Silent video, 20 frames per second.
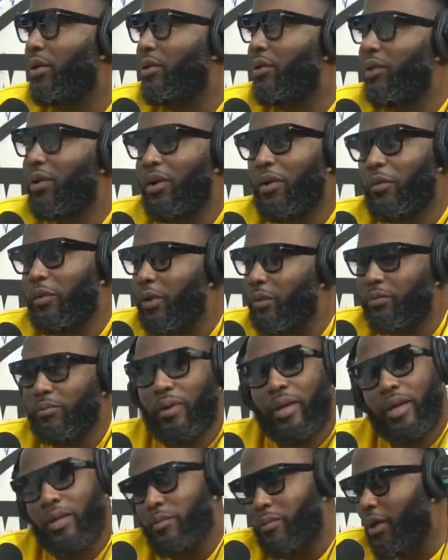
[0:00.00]
You know, he,
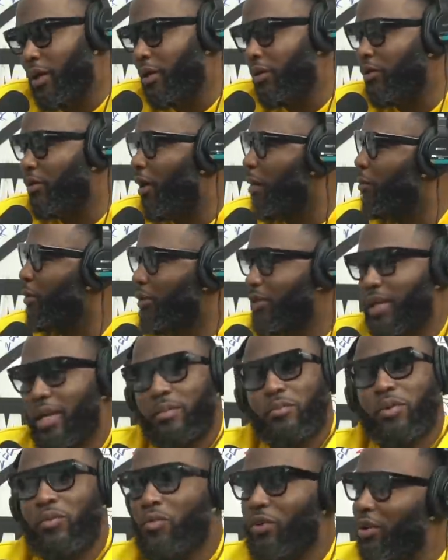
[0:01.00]
hey man, you know, I'm gonna
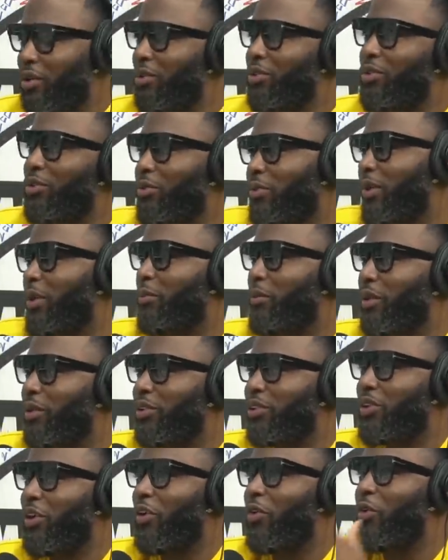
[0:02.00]
take me one or two with me.
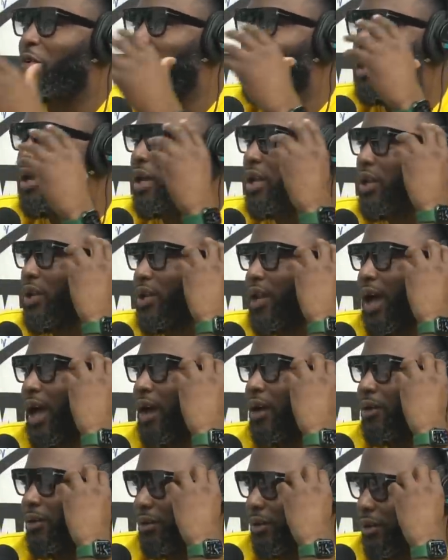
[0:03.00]
So
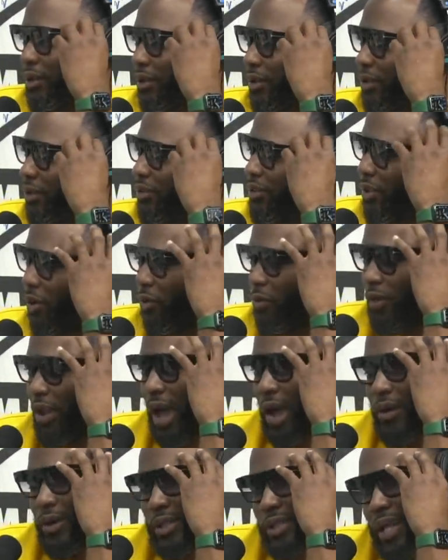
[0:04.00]
now, so
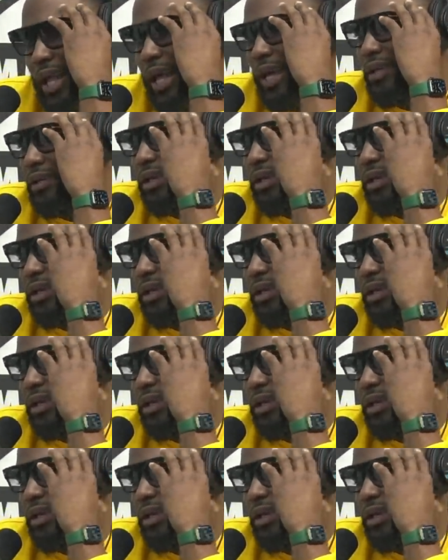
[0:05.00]
now it's like,